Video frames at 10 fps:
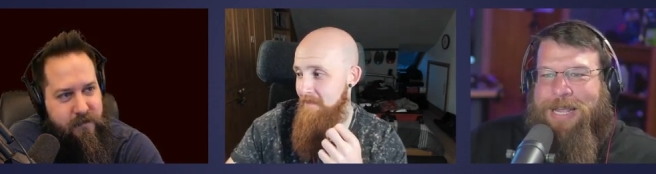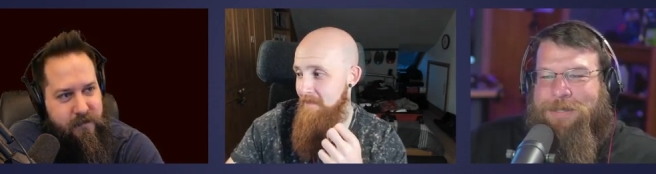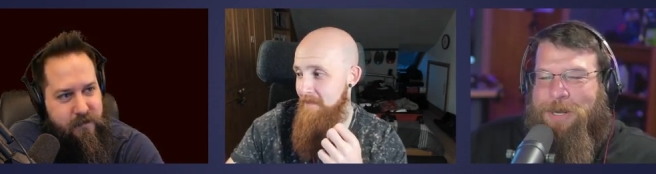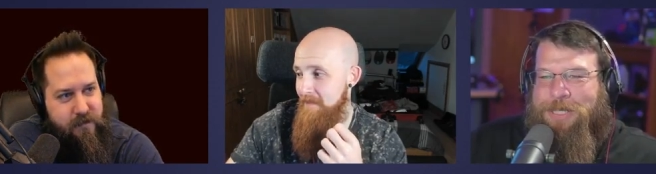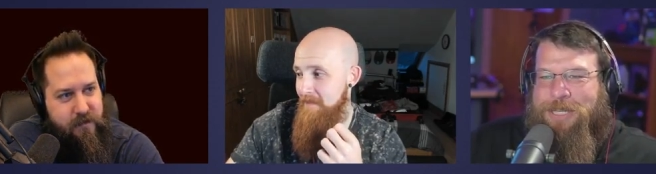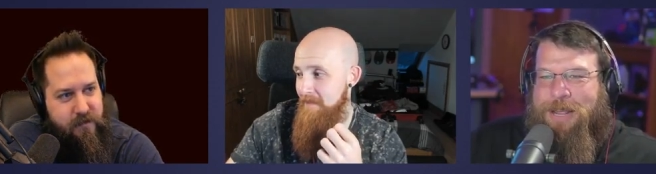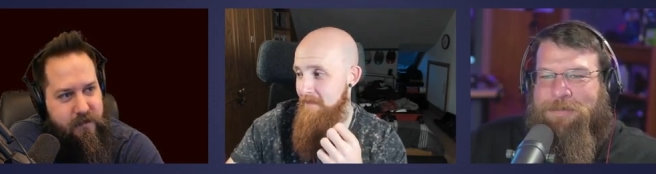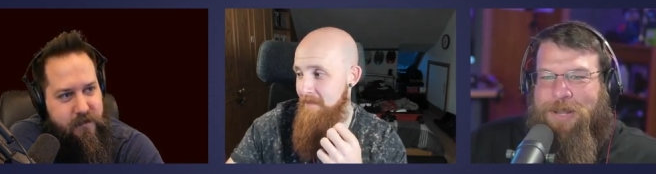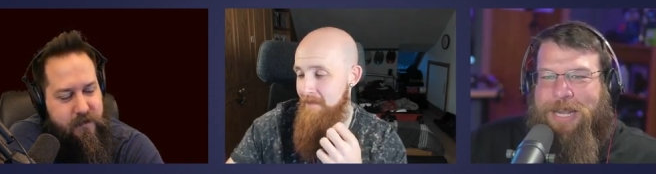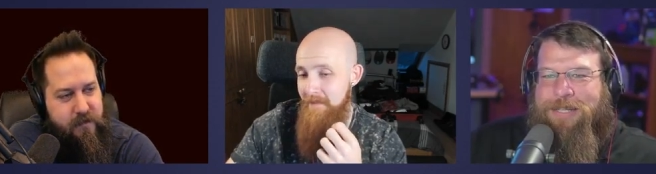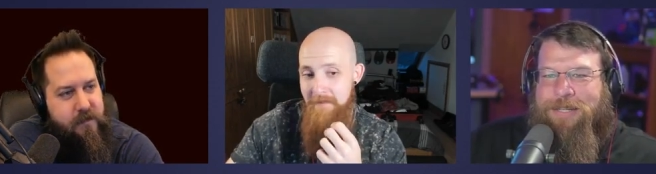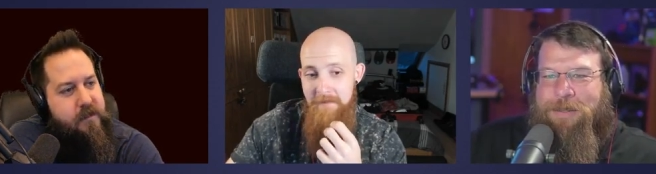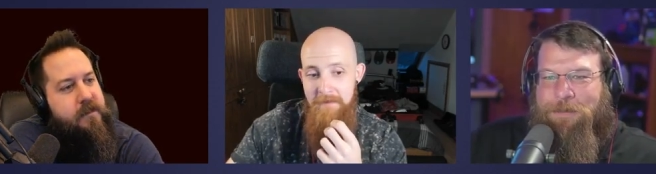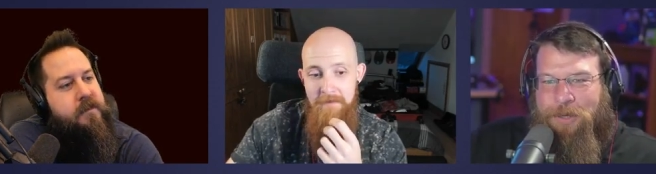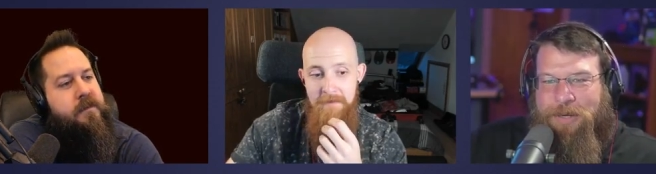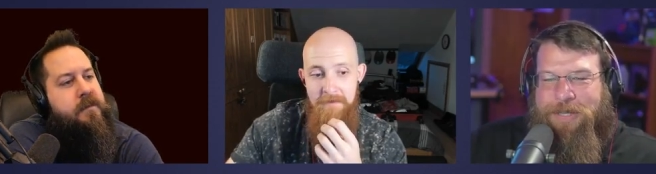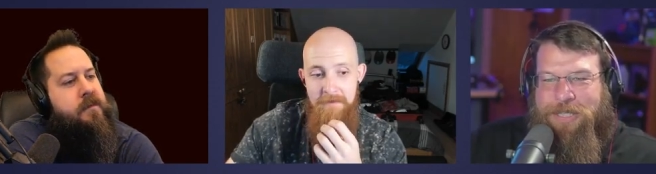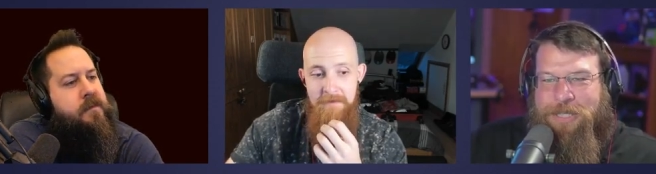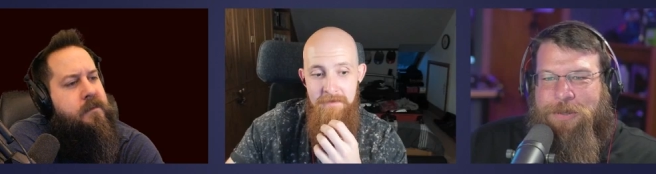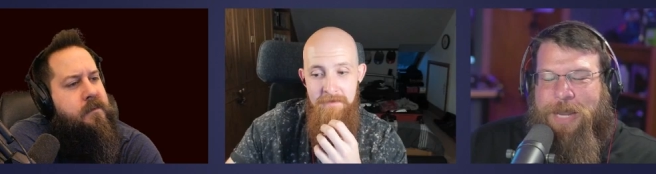Speaker 1: it as much as I've liked the
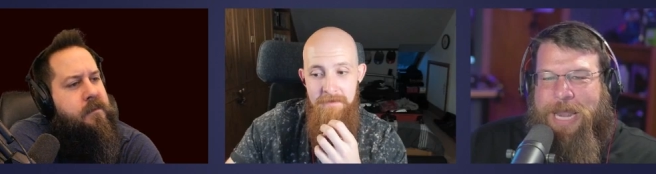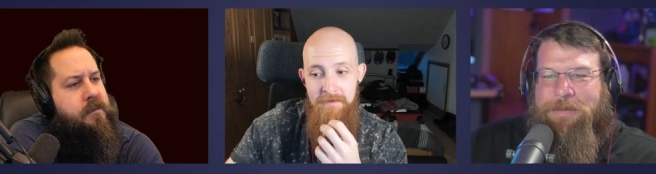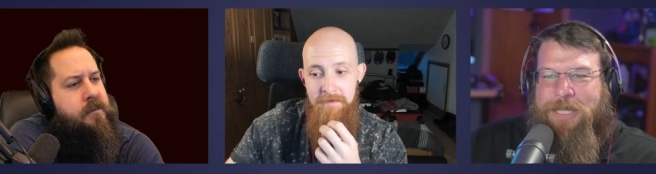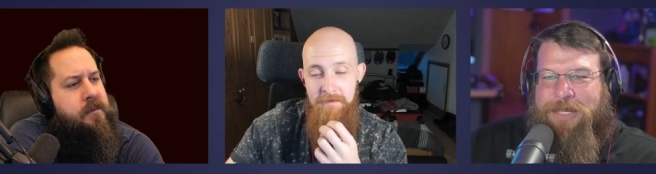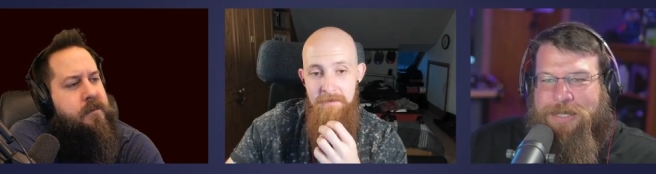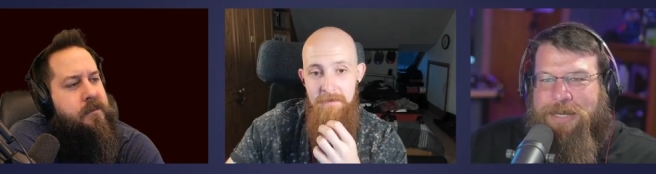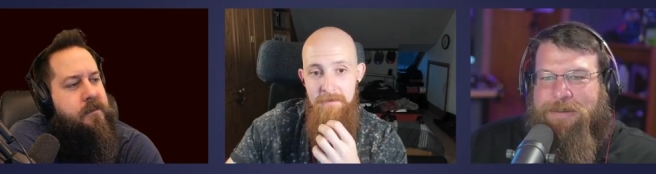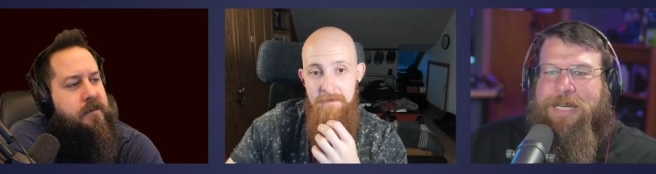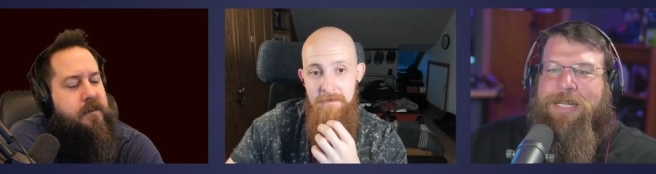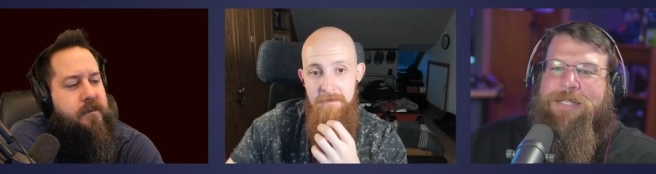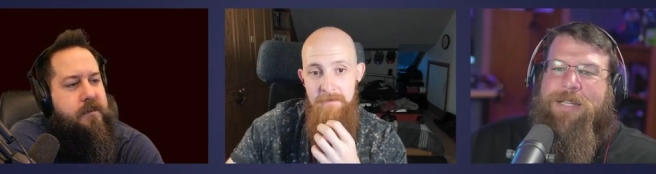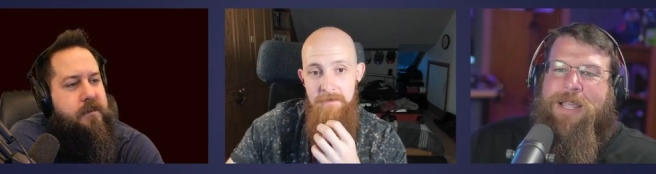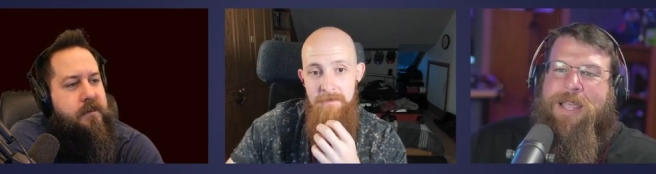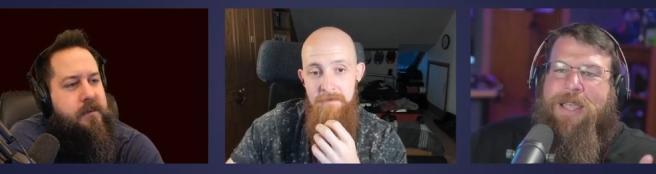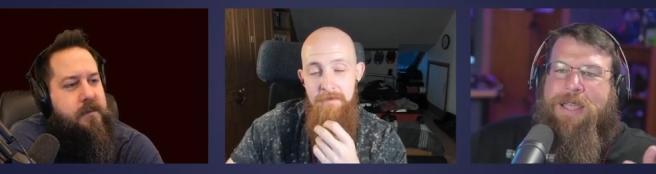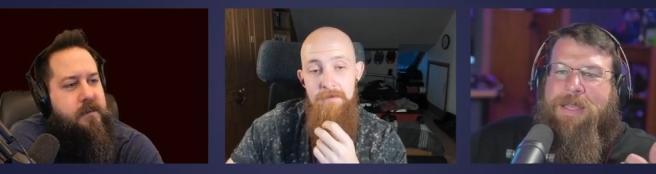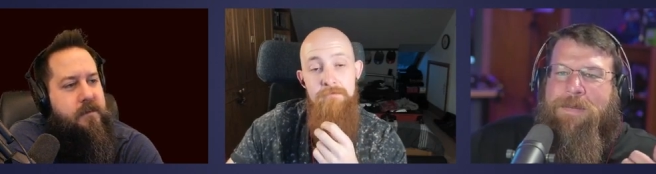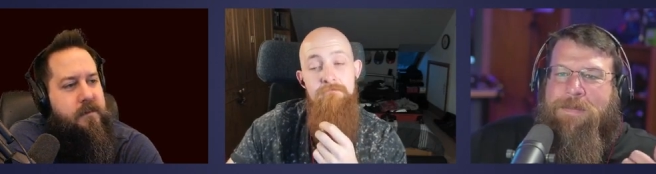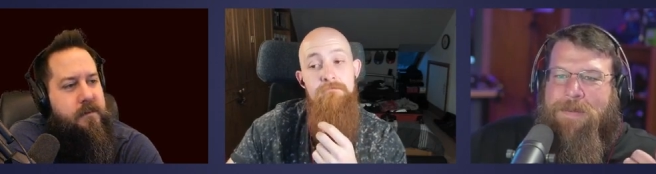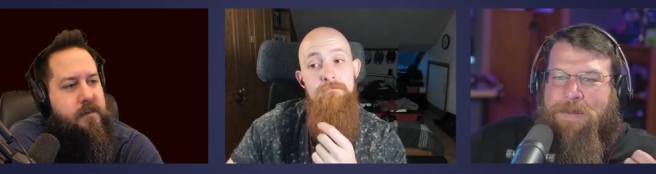previous two games in the series.
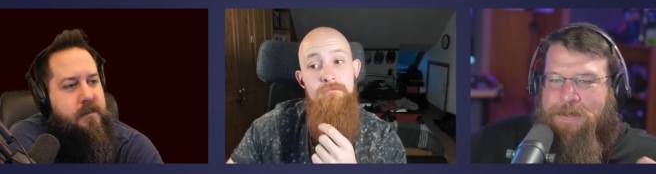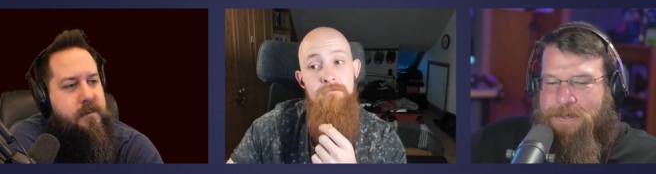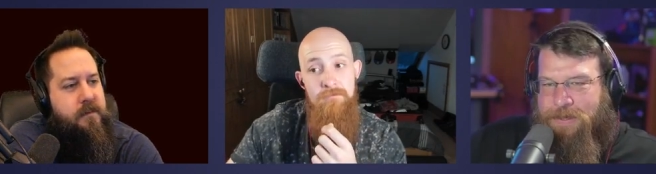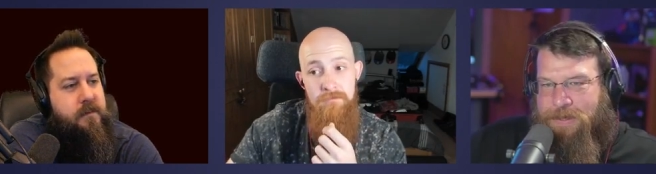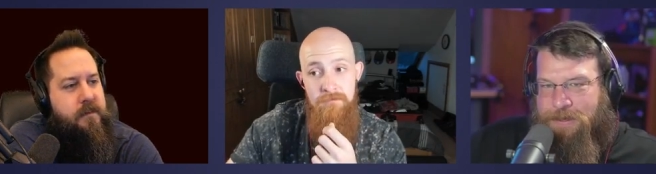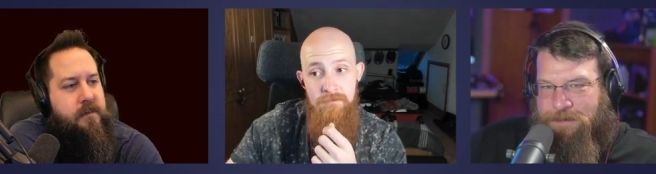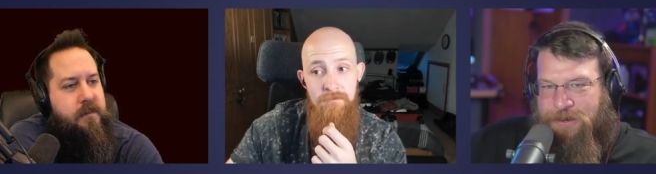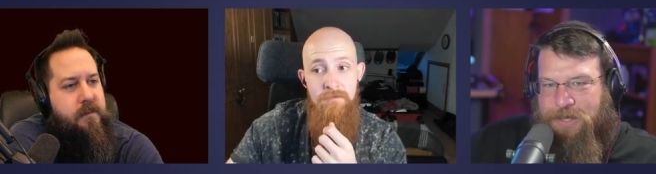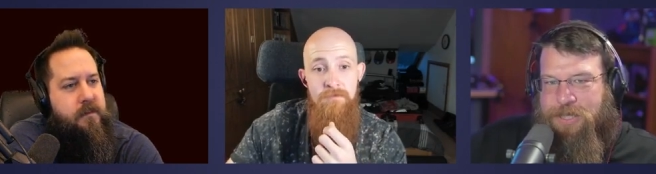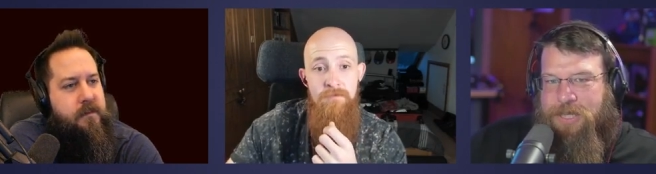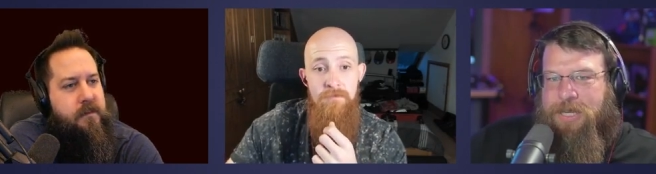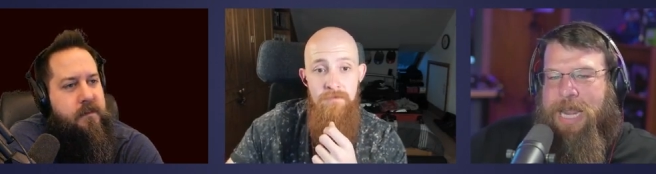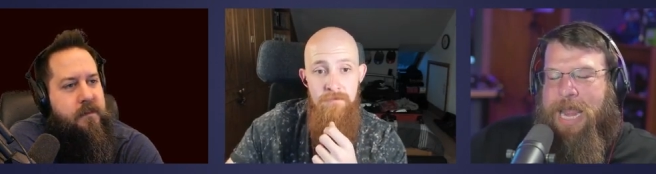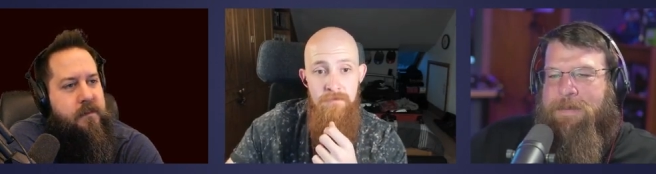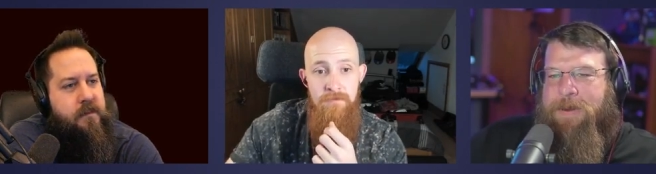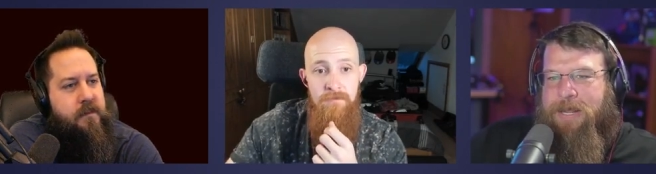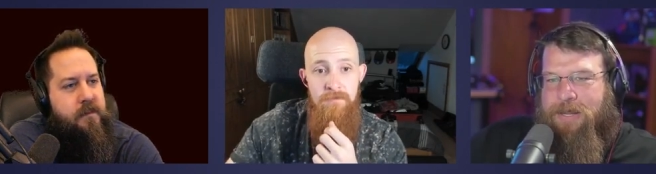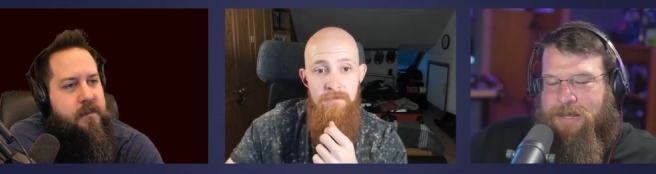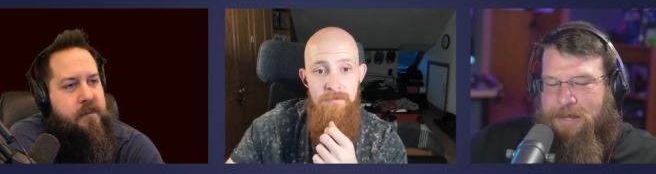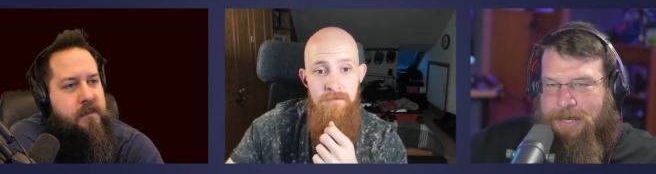The first game
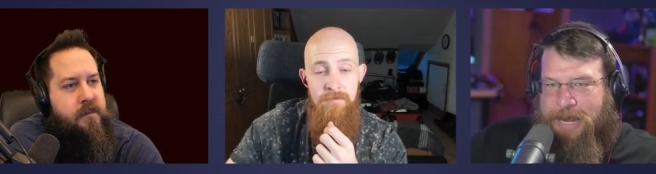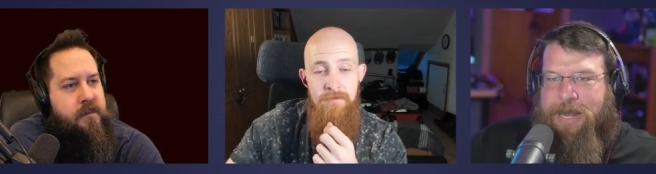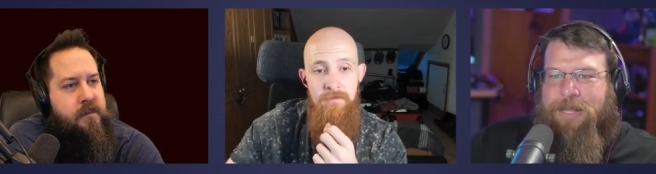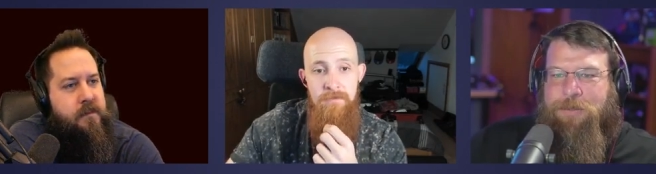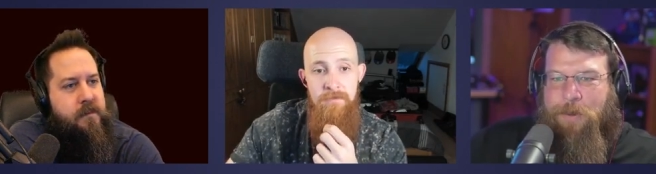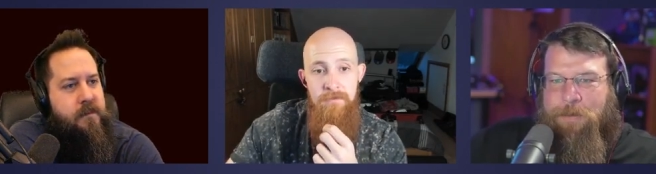in like kind of this